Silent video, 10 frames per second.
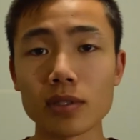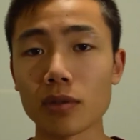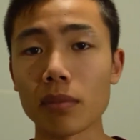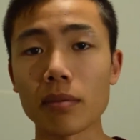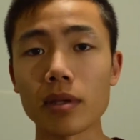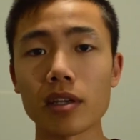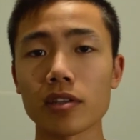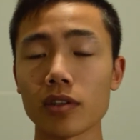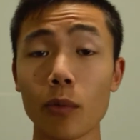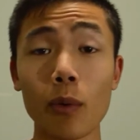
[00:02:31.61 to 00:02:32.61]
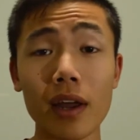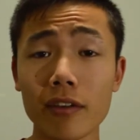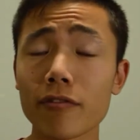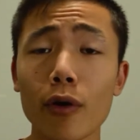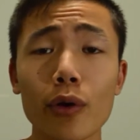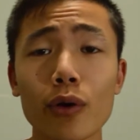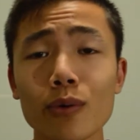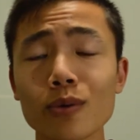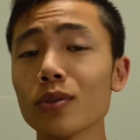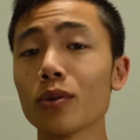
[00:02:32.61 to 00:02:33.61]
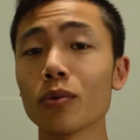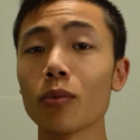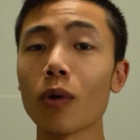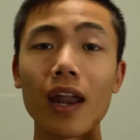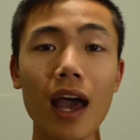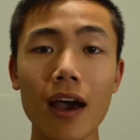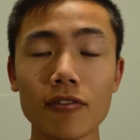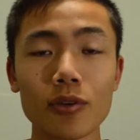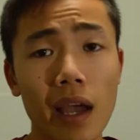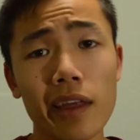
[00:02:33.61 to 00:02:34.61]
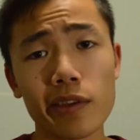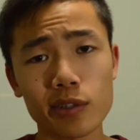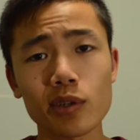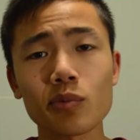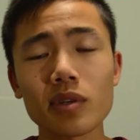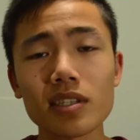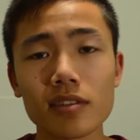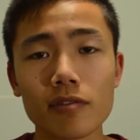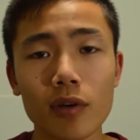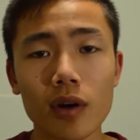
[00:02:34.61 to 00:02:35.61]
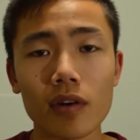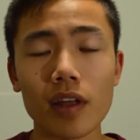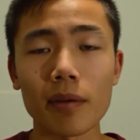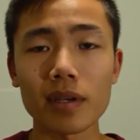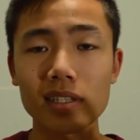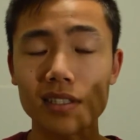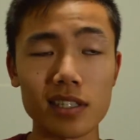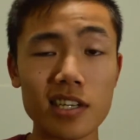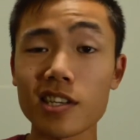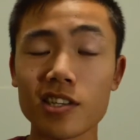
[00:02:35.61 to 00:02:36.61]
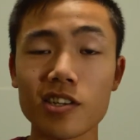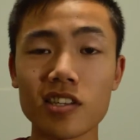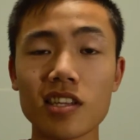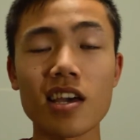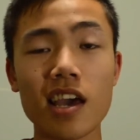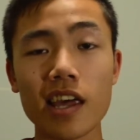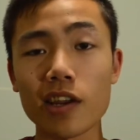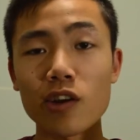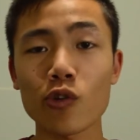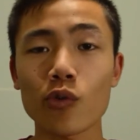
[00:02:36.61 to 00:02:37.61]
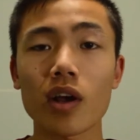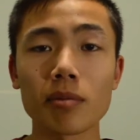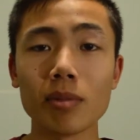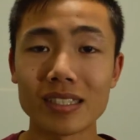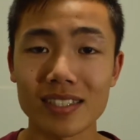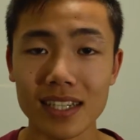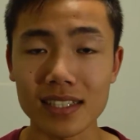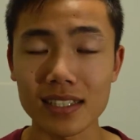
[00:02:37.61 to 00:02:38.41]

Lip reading: or maybe it's the wedding photos or what have you. And there's good reason for all of that, because it is just an incredible sight to